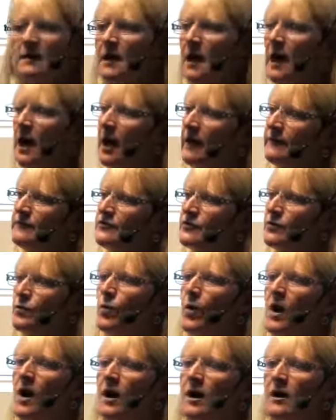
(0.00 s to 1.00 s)
After a
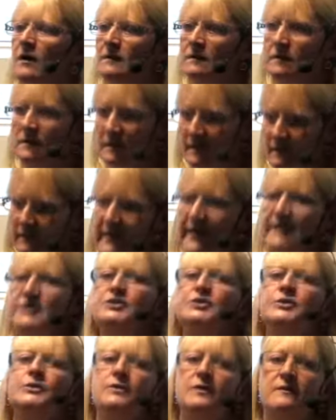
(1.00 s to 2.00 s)
while, they
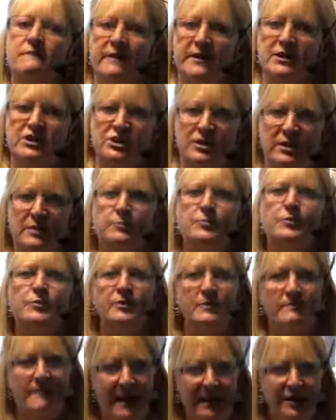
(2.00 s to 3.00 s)
do eventually
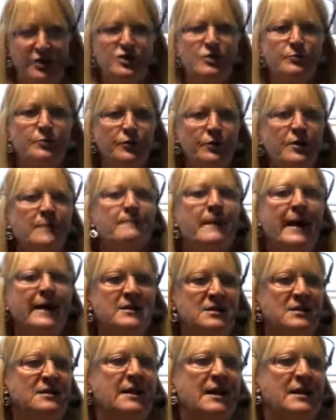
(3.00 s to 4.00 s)
manage to put it back
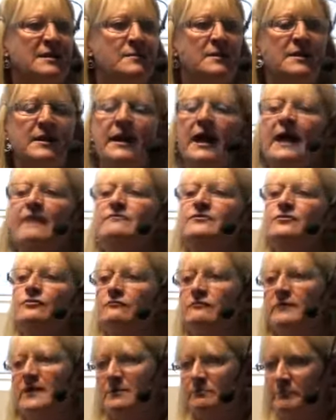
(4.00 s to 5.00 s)
together, but they have to
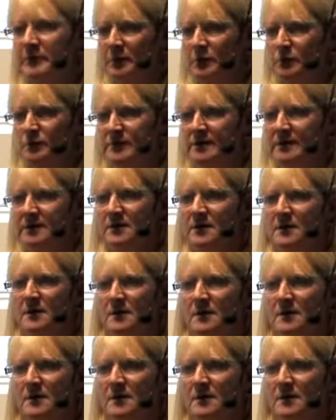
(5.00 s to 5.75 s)
rebuild it.